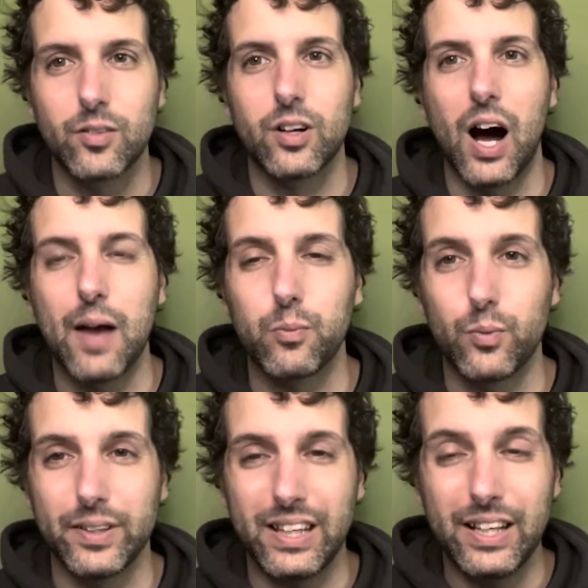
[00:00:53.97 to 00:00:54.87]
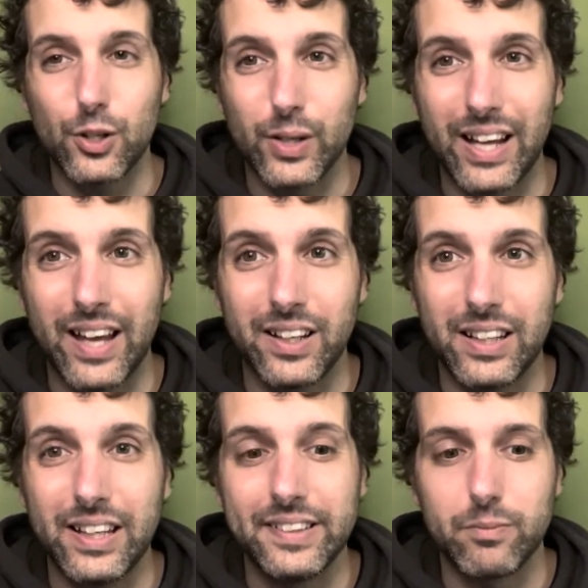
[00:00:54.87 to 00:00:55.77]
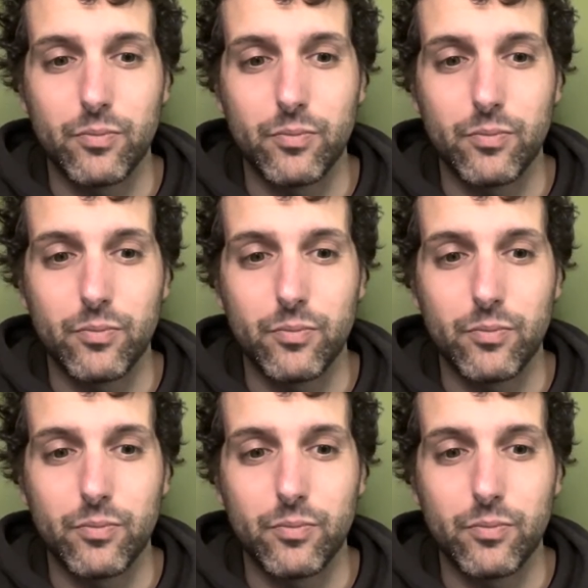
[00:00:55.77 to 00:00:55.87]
God, he created, he's